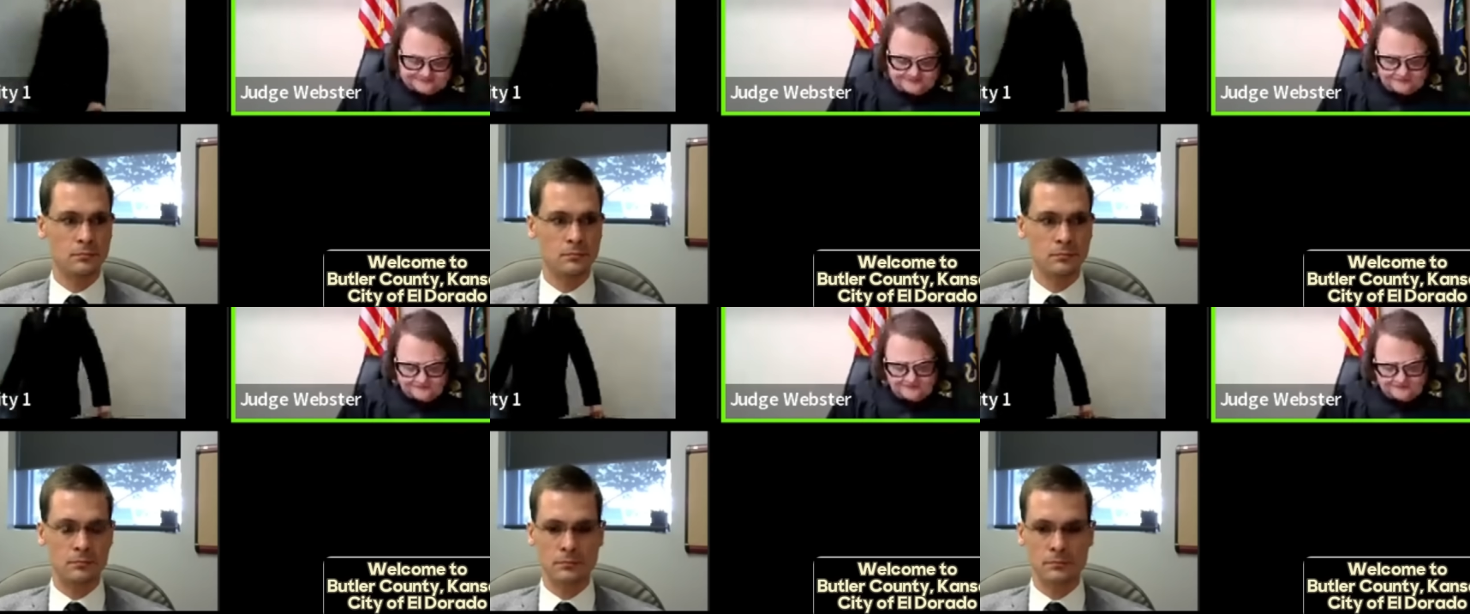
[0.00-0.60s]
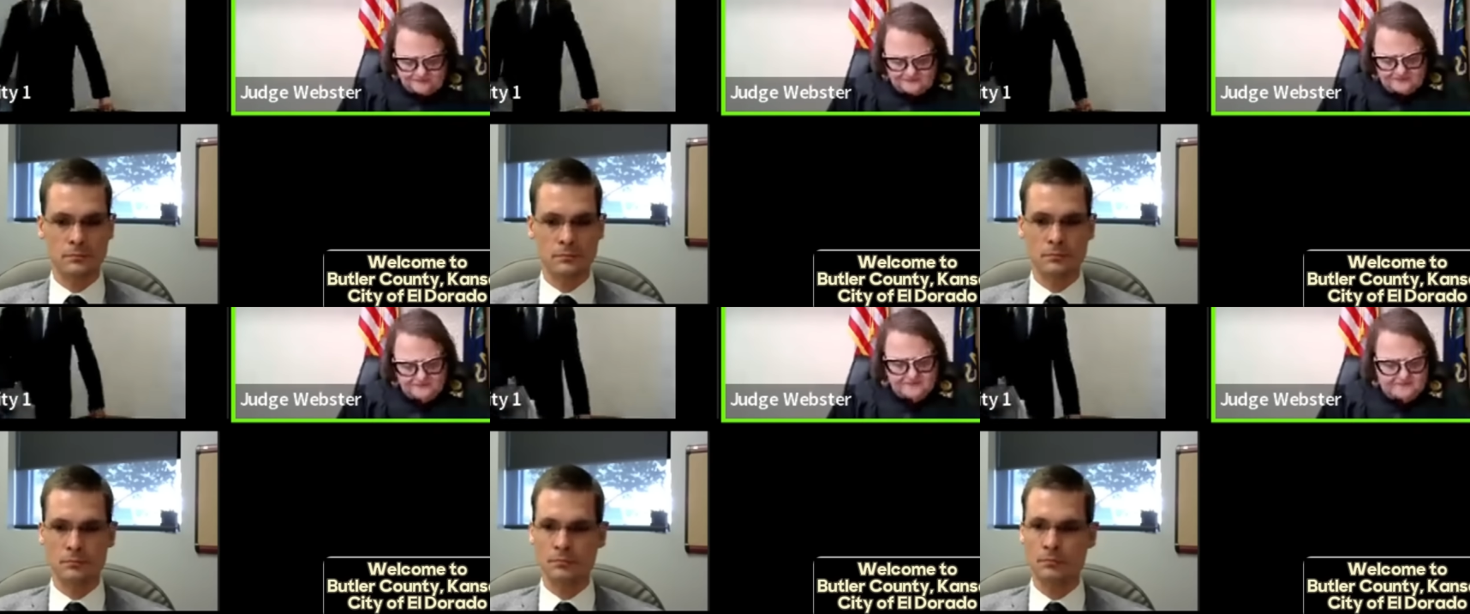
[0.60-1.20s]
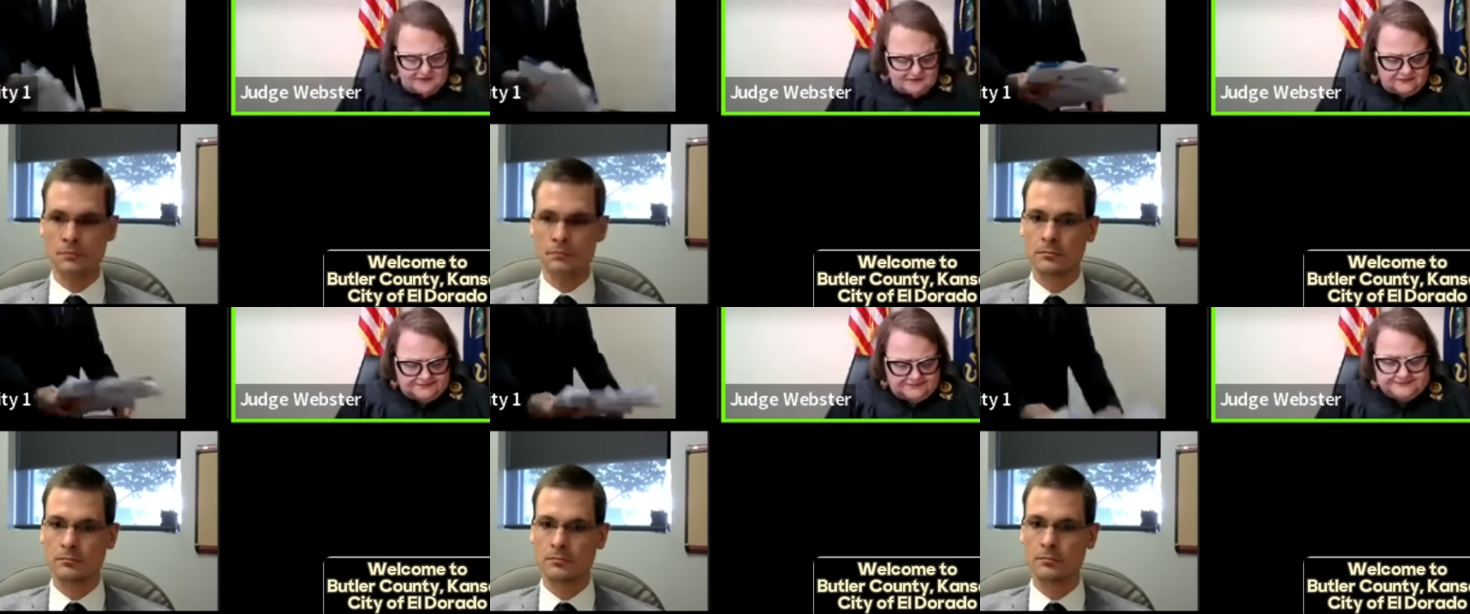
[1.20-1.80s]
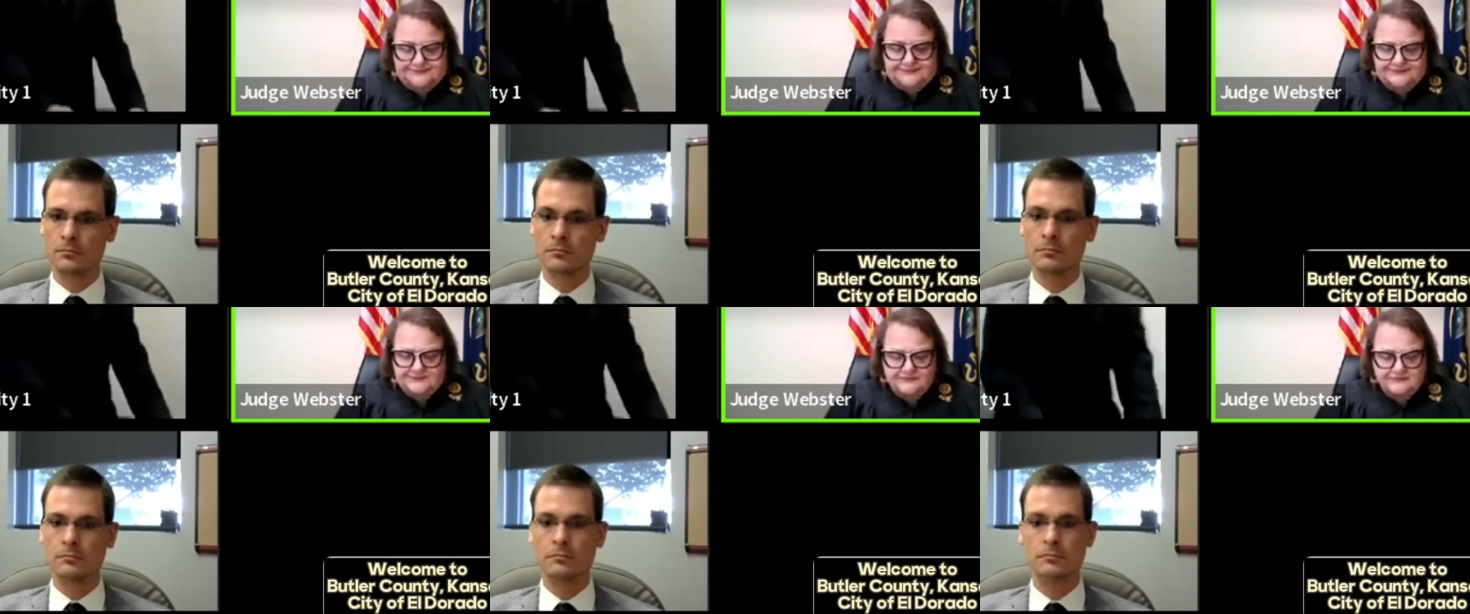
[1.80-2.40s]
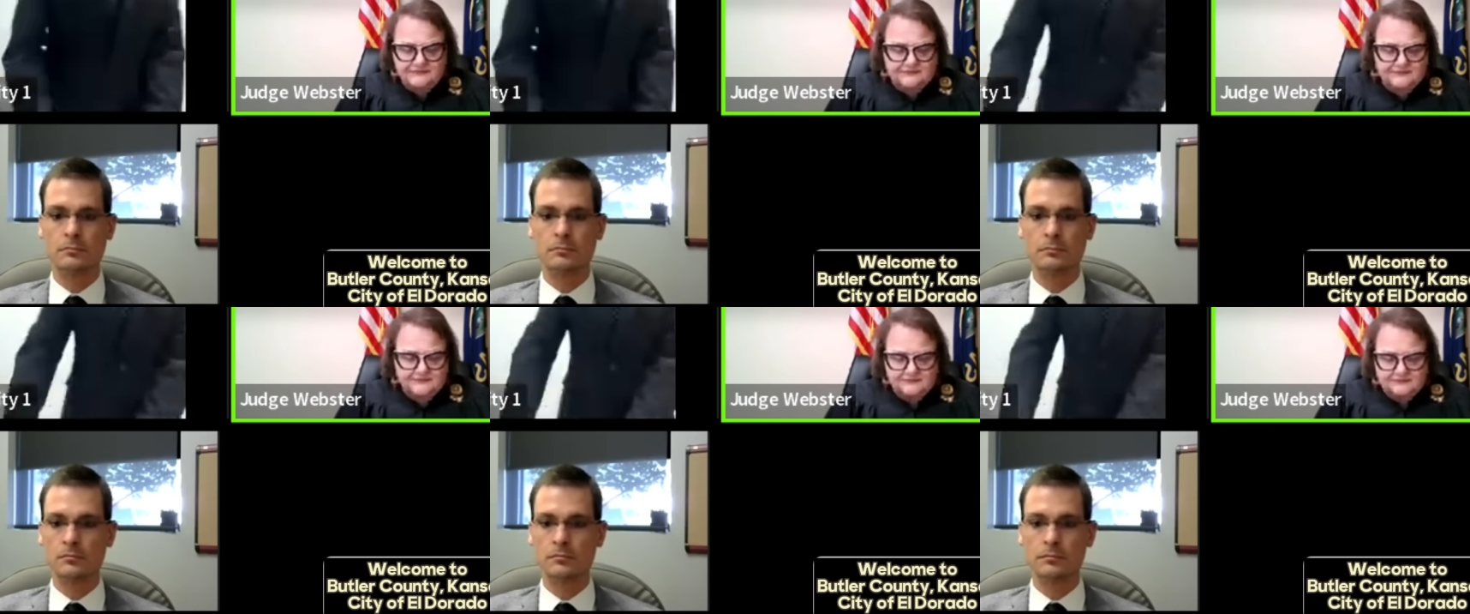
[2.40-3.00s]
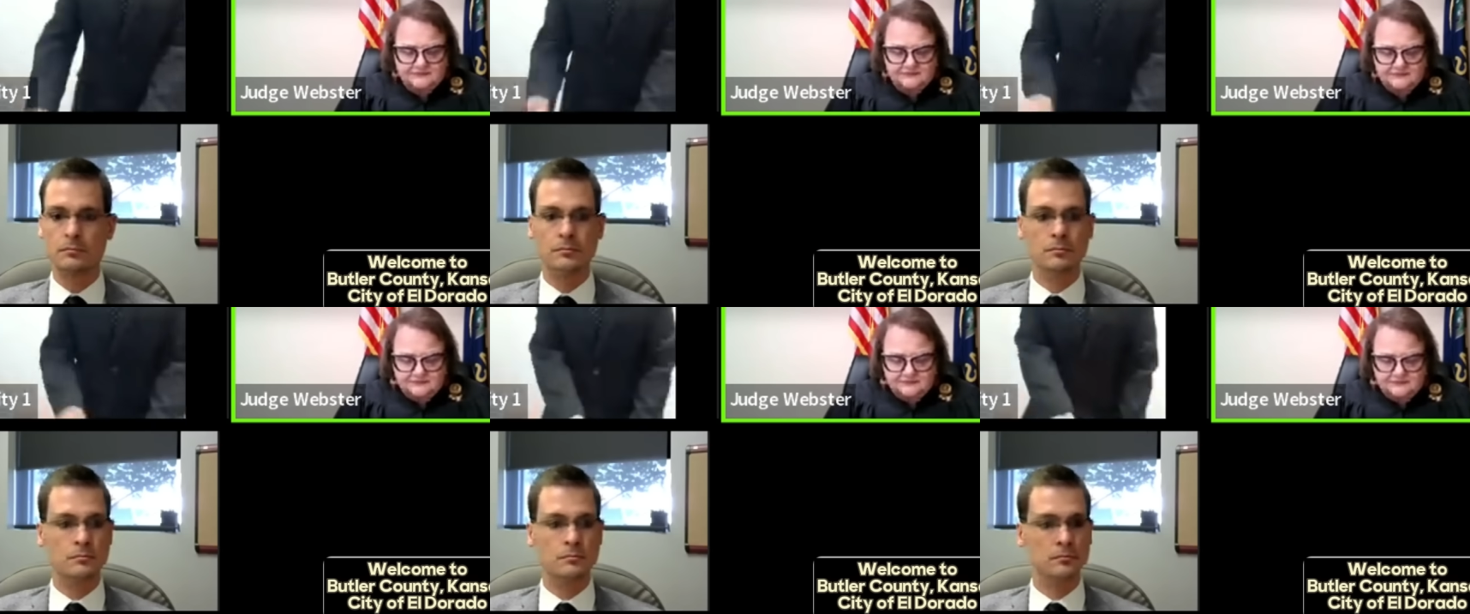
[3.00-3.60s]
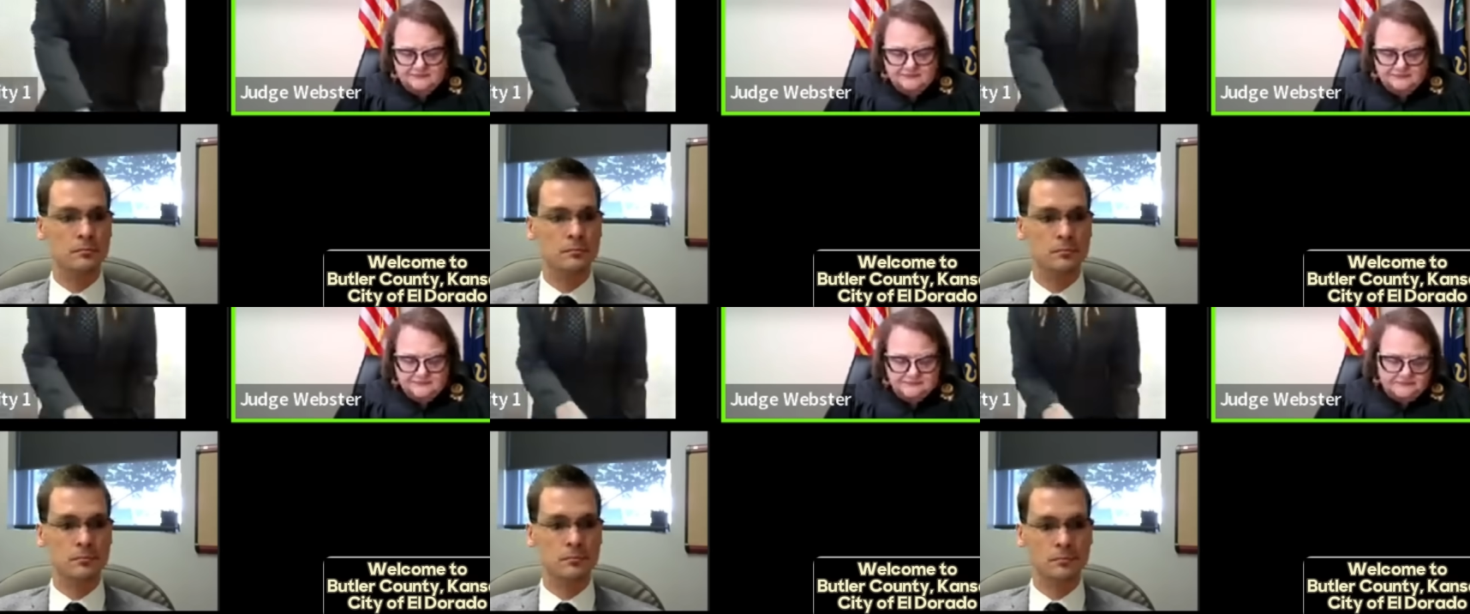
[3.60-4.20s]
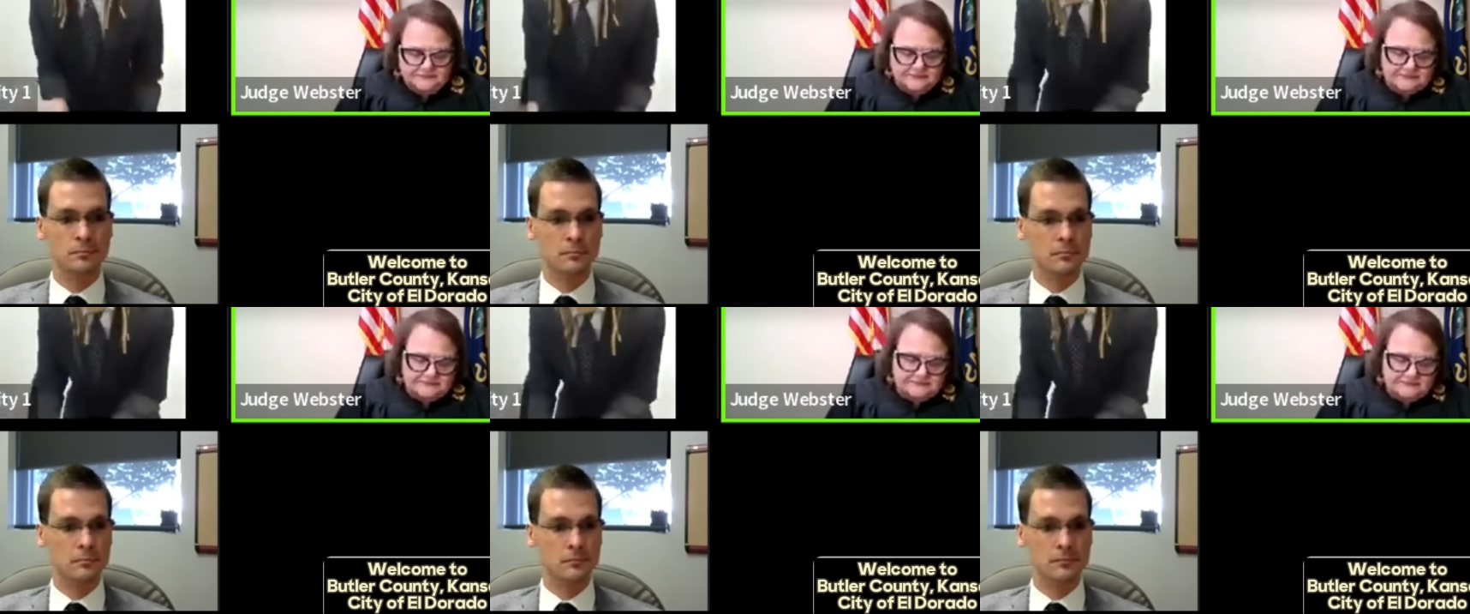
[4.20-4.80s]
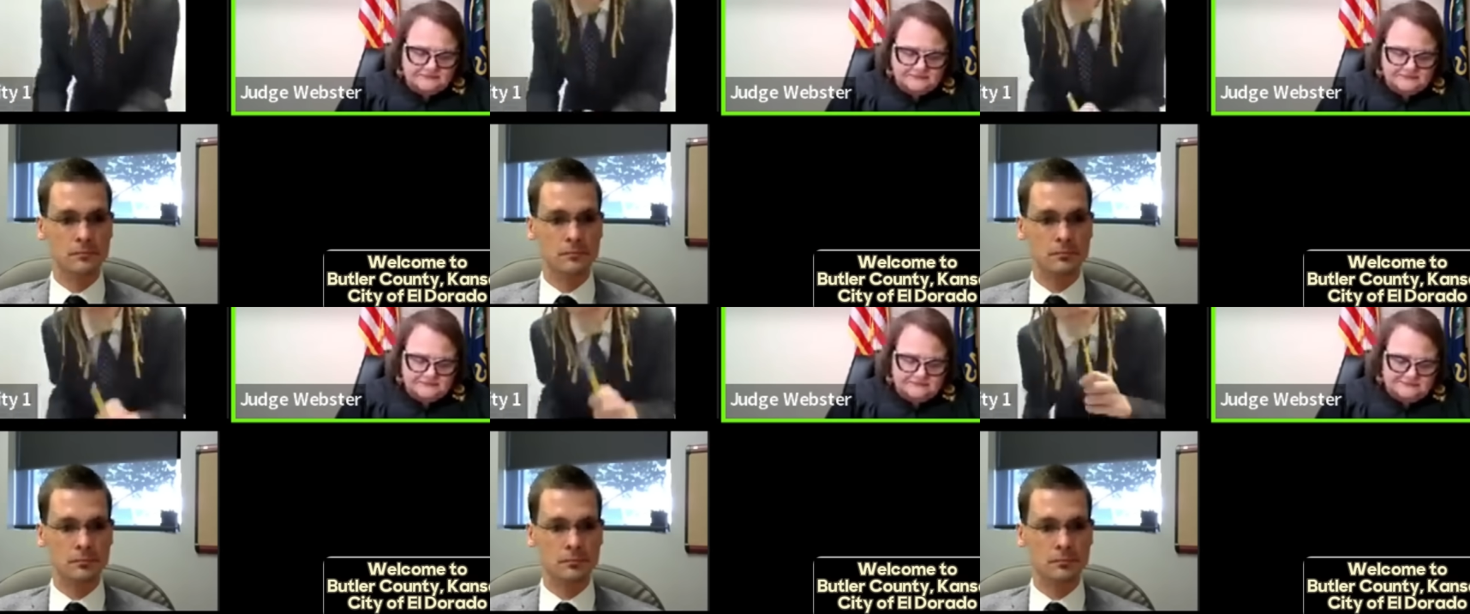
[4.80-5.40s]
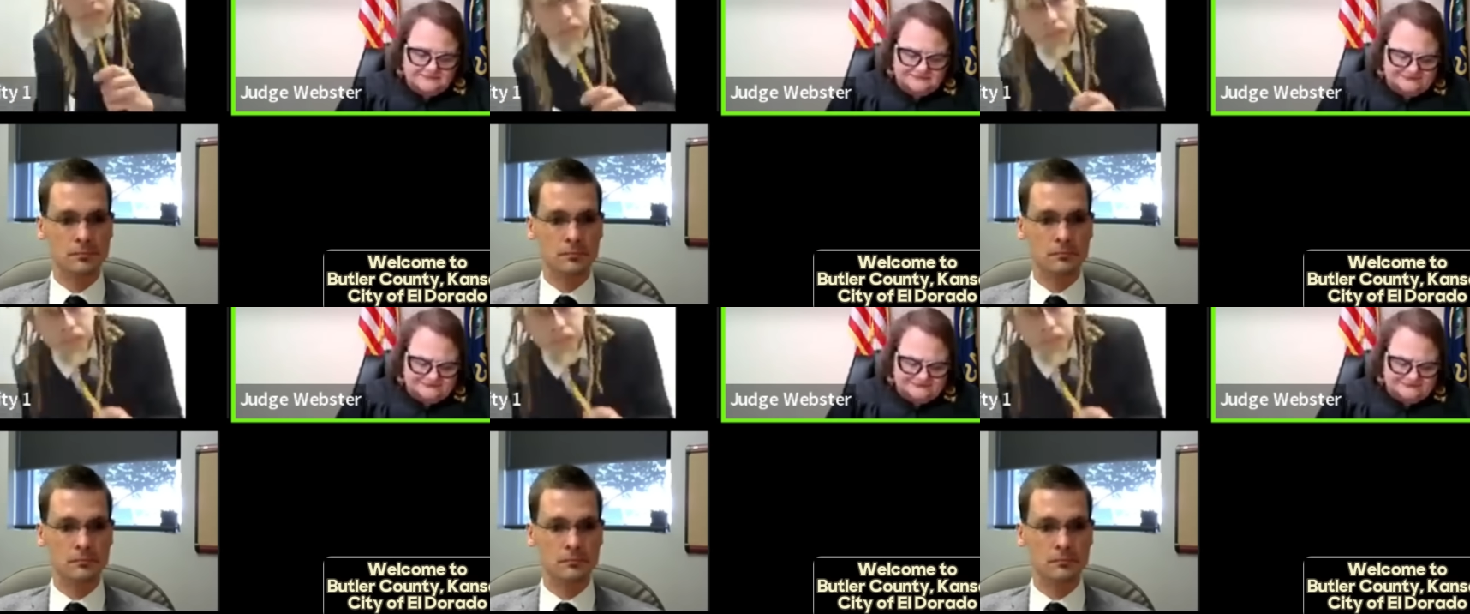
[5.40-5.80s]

[no speech]